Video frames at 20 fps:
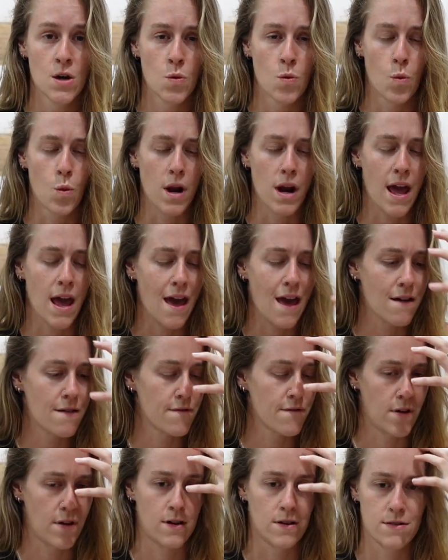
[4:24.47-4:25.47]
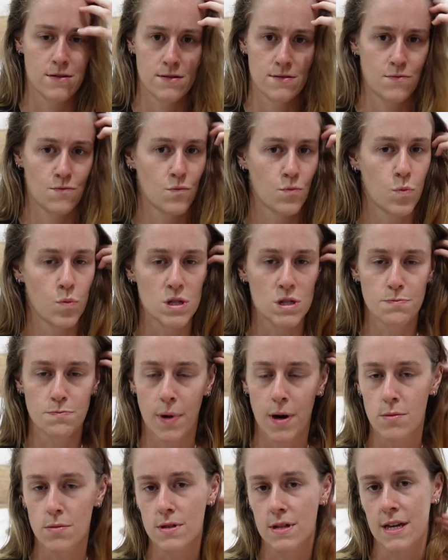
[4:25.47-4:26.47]
whatever was
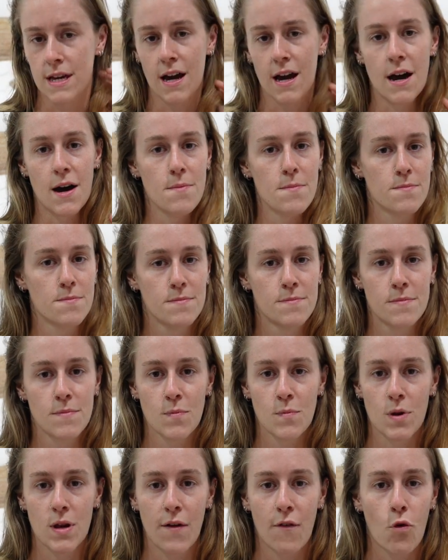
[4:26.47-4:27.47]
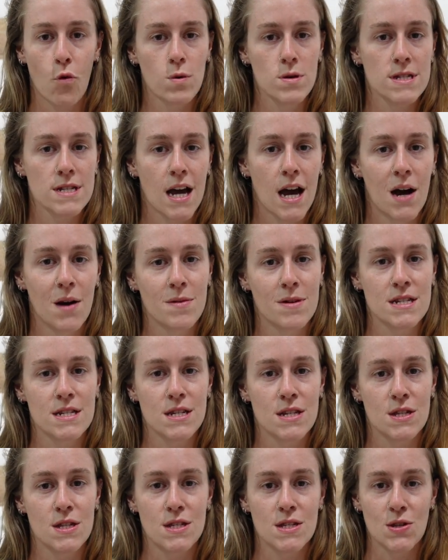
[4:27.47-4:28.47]
bubbling up, whatever was coming
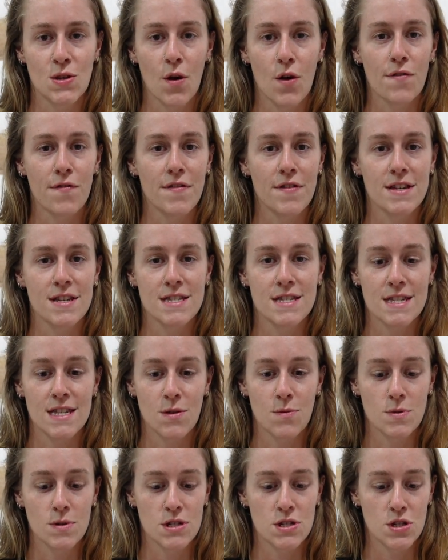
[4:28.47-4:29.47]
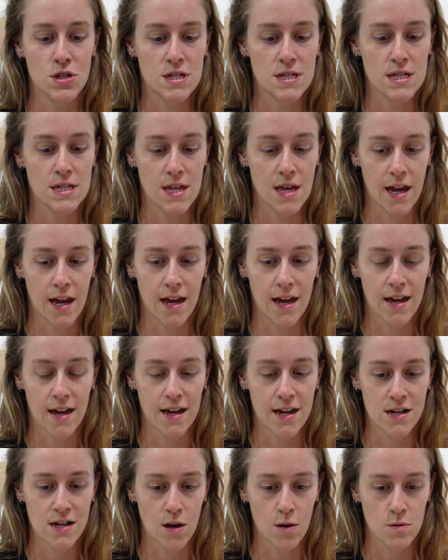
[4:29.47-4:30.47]
to the surface. It was just there,
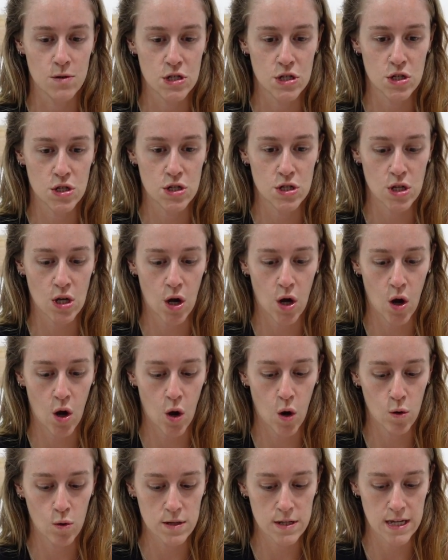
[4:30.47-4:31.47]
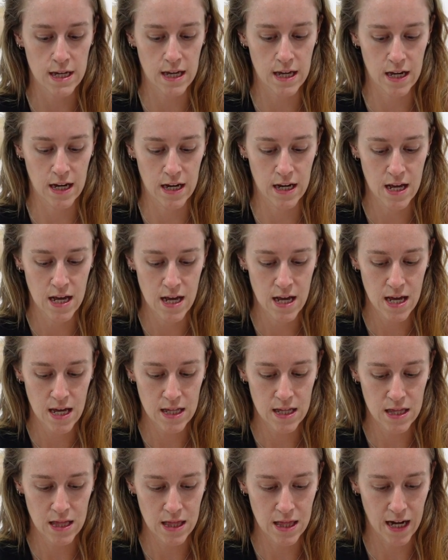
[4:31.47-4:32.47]
and I was just holding it,
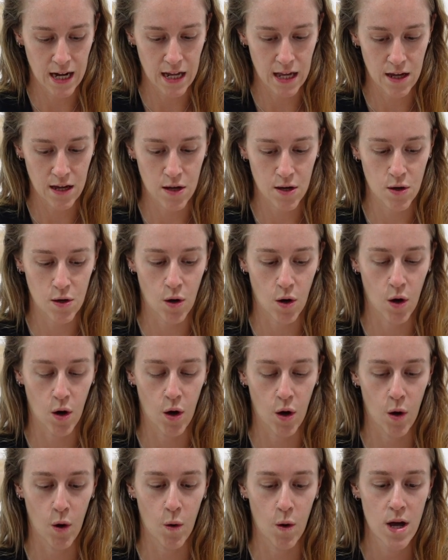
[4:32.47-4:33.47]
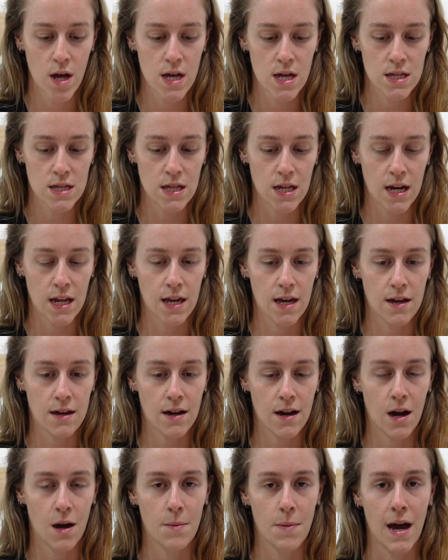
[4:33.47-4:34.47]
letting it go, letting it
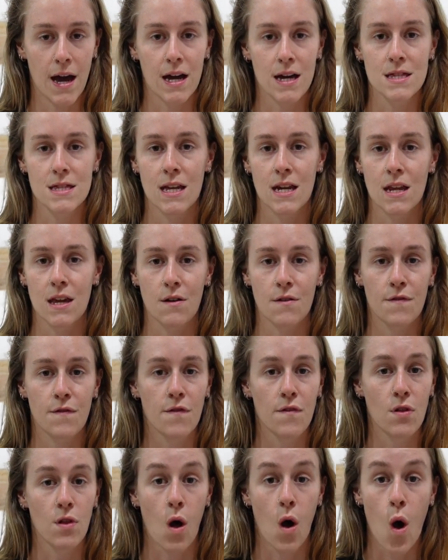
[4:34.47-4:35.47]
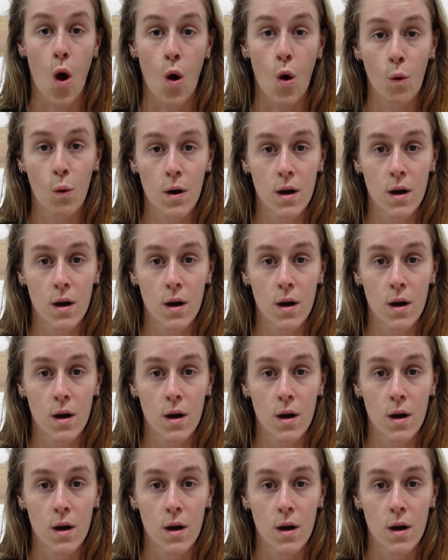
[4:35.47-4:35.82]
come out, and letting it flow.